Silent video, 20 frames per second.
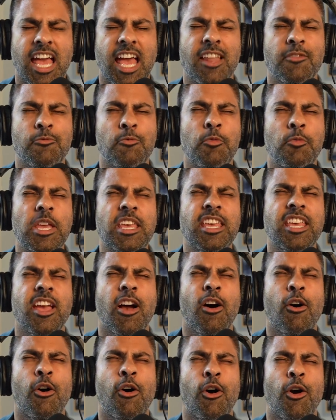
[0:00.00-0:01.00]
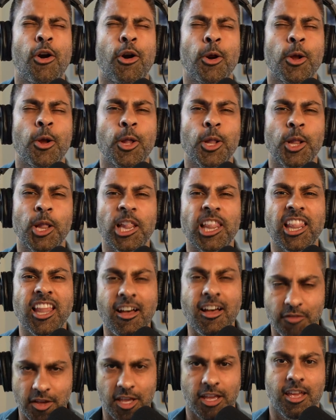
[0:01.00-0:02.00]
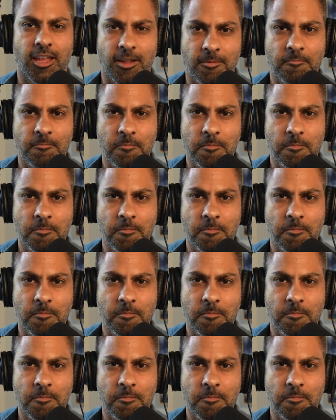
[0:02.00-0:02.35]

and we are loving it.